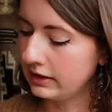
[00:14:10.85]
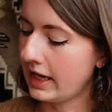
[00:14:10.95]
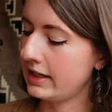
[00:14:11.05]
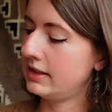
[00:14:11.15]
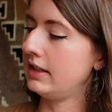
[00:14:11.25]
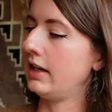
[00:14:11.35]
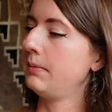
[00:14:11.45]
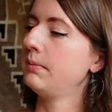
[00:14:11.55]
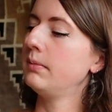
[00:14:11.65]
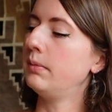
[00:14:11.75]
last
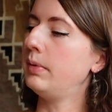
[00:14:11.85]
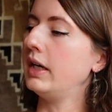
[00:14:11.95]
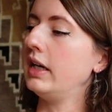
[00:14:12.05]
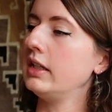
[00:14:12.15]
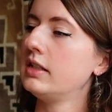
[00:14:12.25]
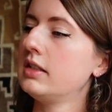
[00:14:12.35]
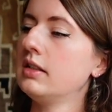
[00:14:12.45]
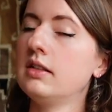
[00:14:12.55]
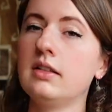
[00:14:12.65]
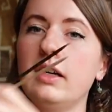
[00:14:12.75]
time, but
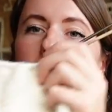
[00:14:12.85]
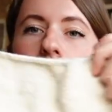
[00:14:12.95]
I